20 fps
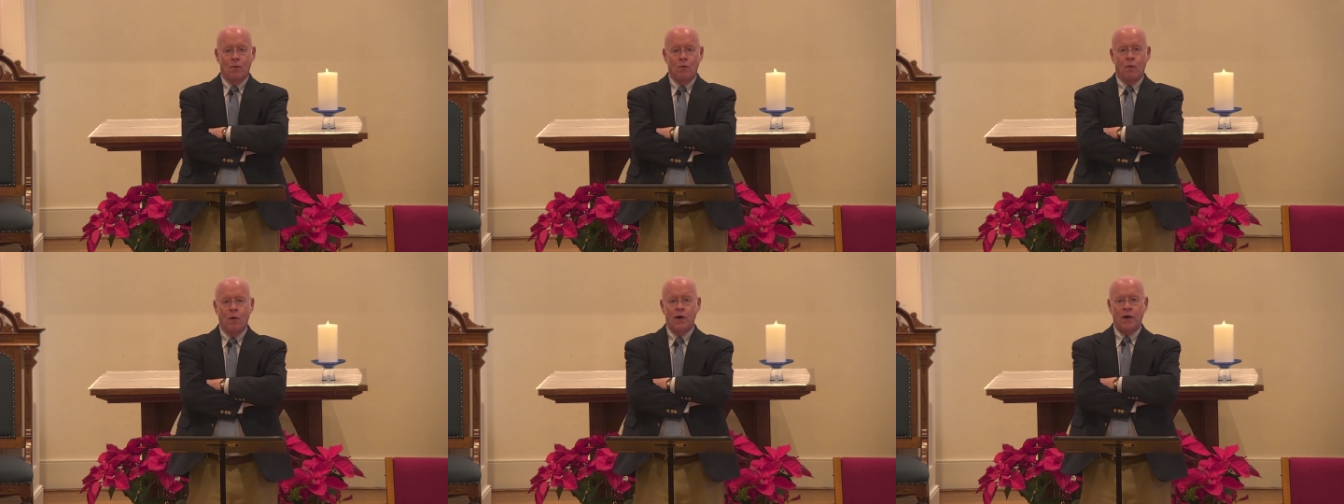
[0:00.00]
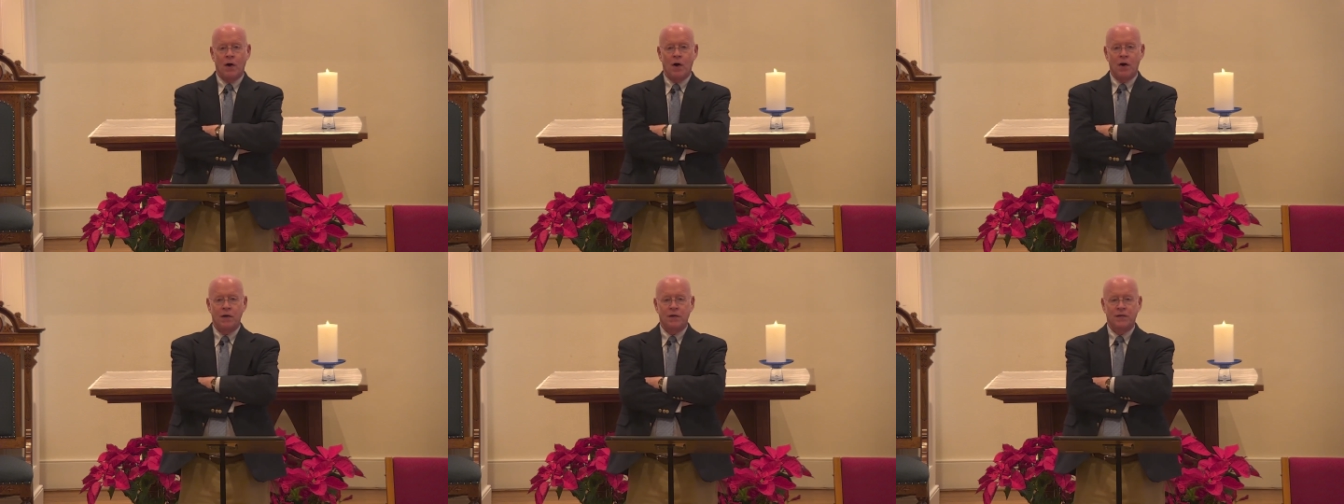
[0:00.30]
what
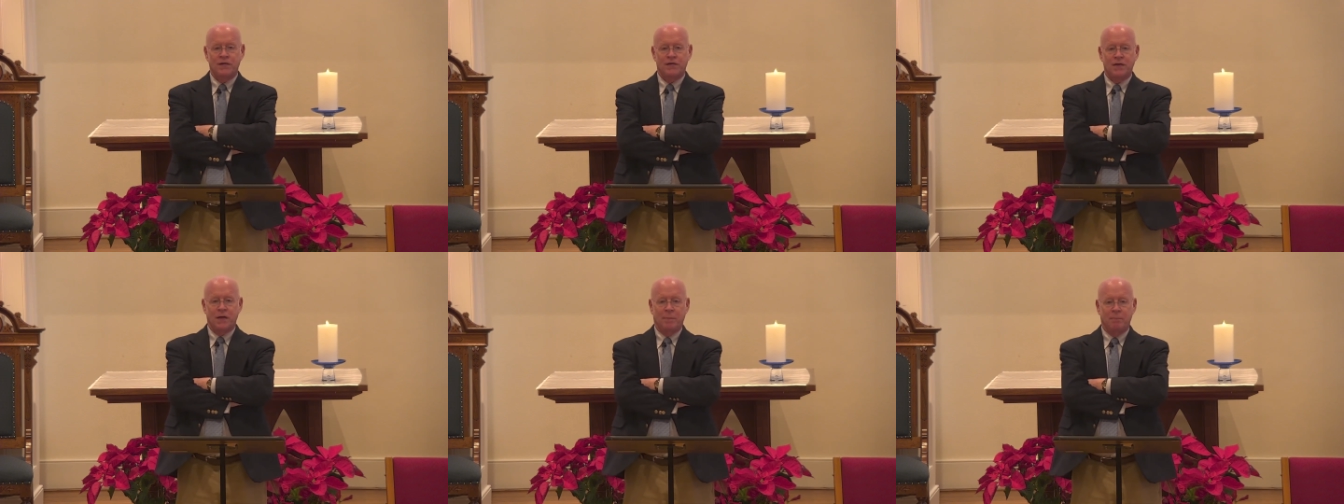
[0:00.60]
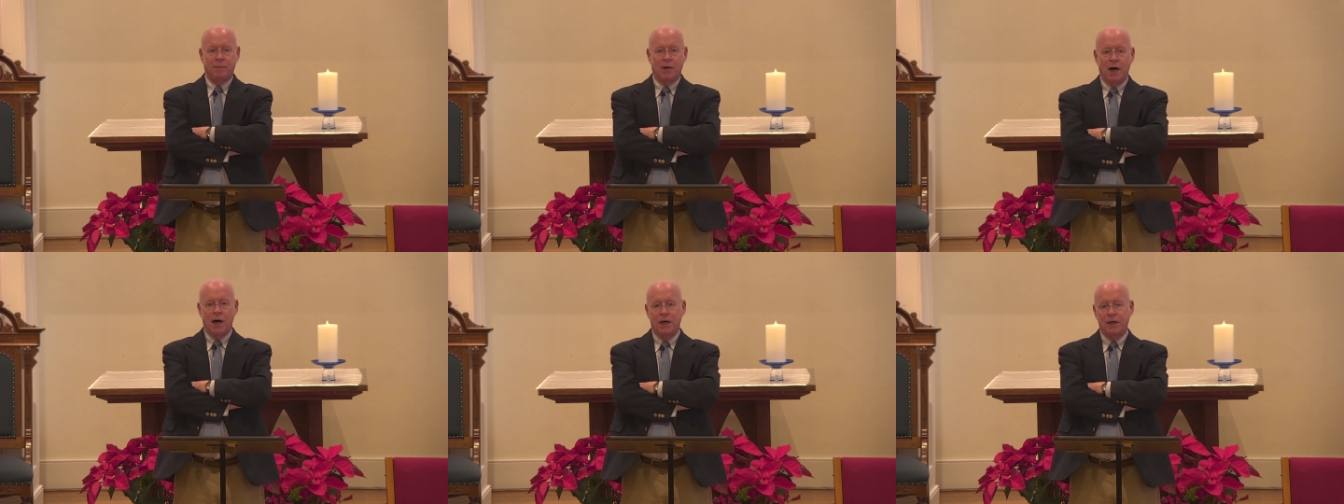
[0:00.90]
are
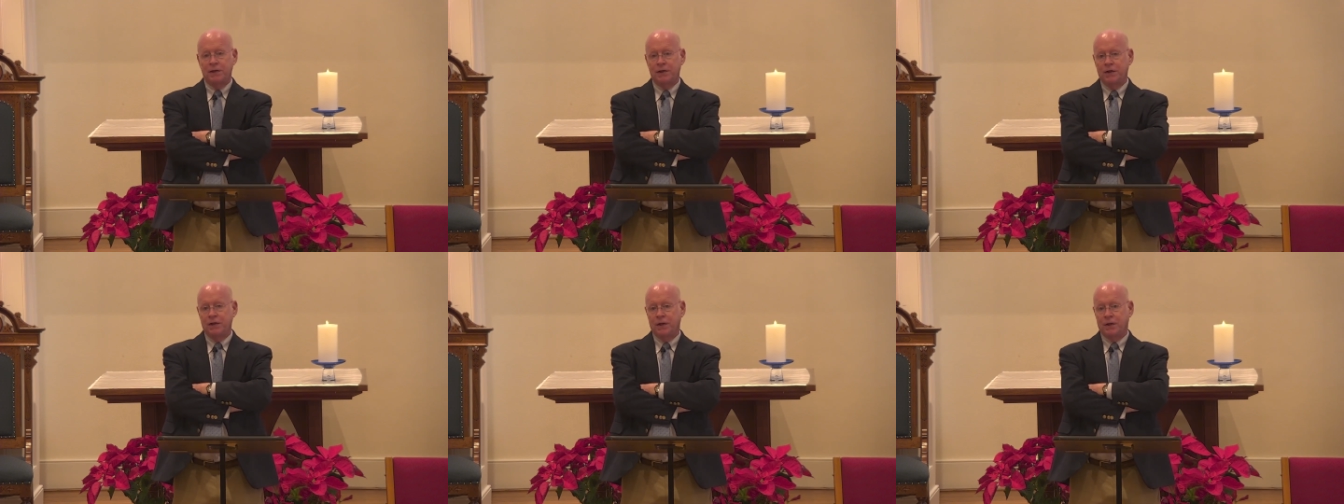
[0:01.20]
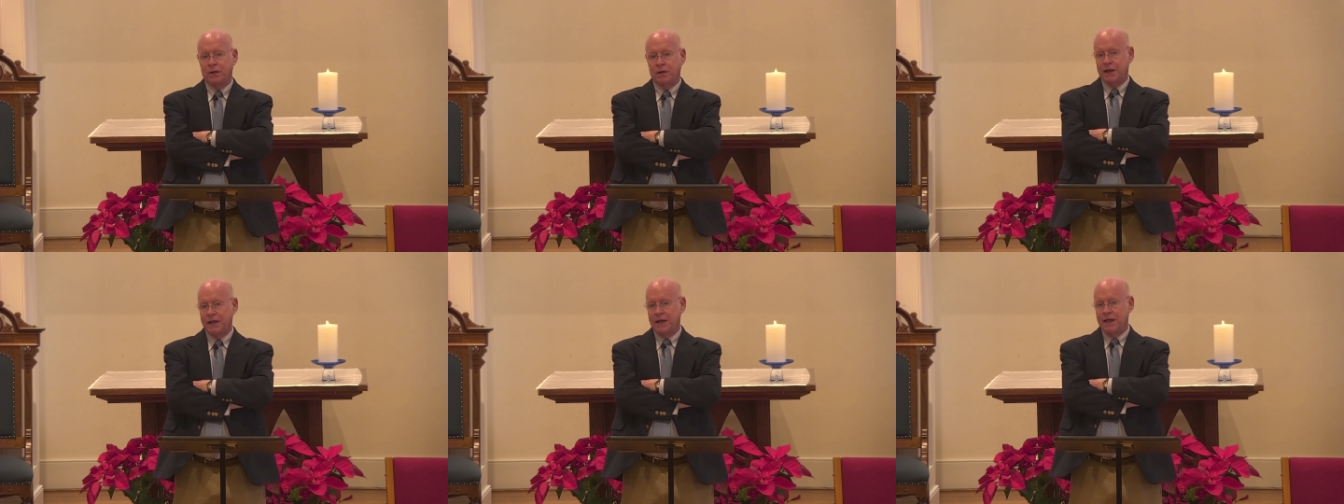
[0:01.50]
some
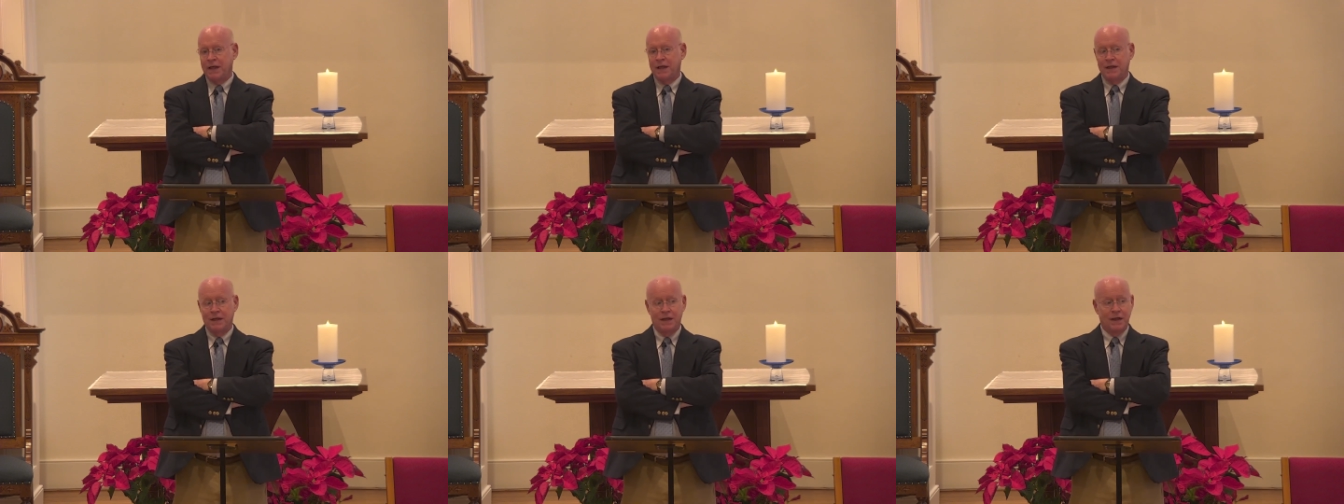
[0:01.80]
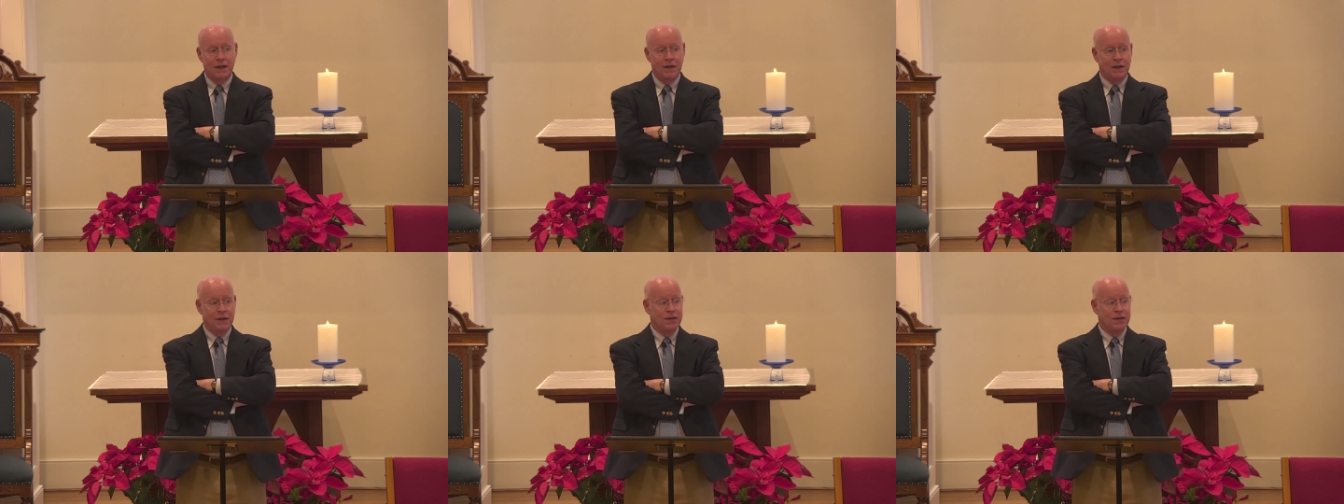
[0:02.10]
unclean